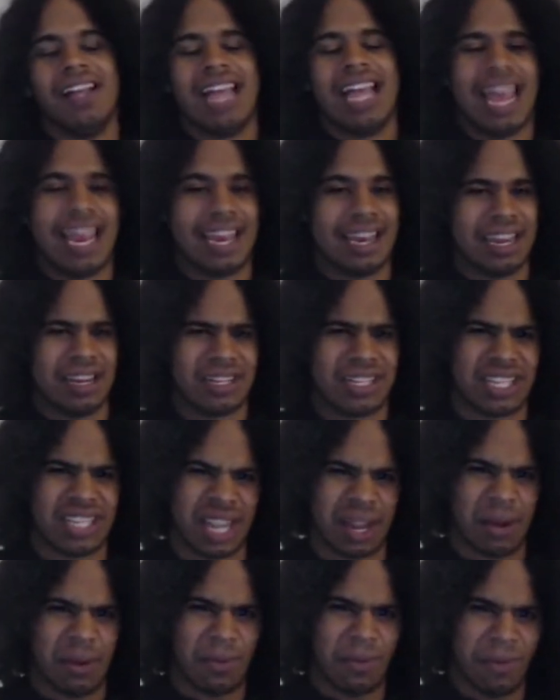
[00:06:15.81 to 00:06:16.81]
And then she's
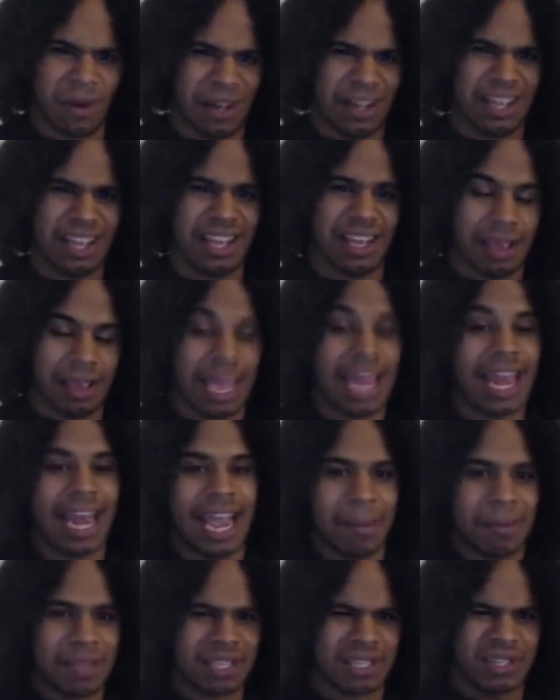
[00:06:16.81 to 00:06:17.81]
like, what? And
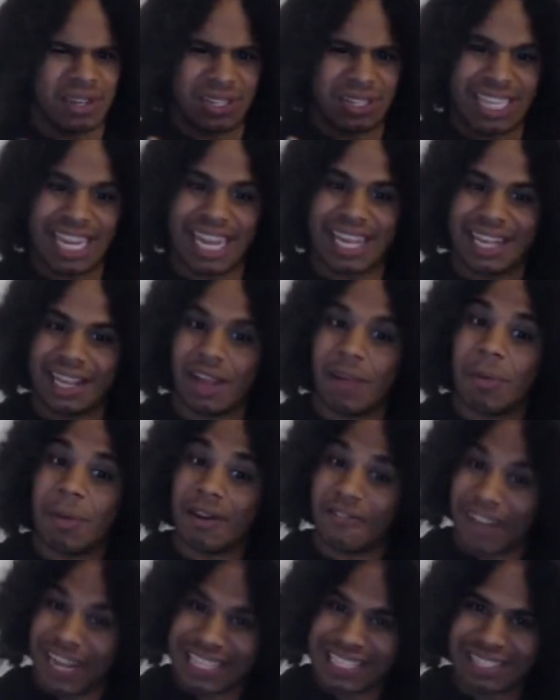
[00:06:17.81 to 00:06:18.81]
Amethyst starts taking it a little bit
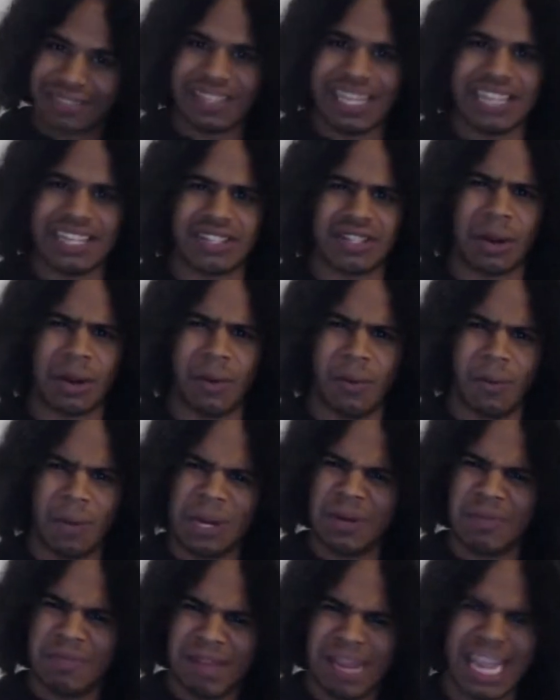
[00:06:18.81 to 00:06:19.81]
offensively. She's like, what
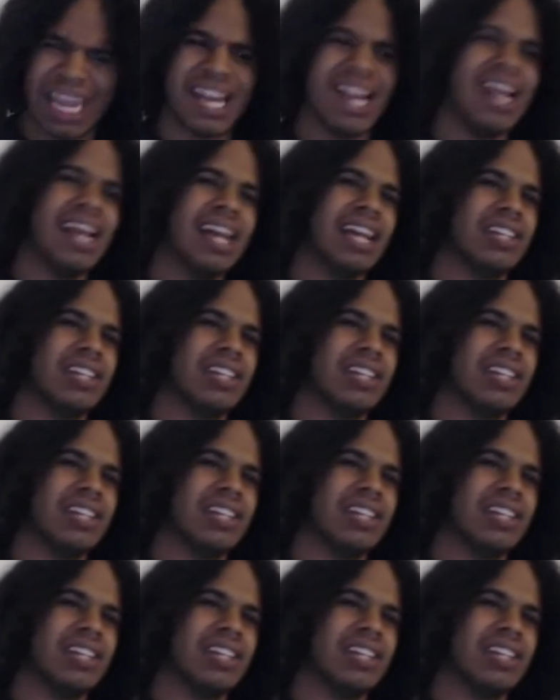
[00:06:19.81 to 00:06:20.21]
do you mean?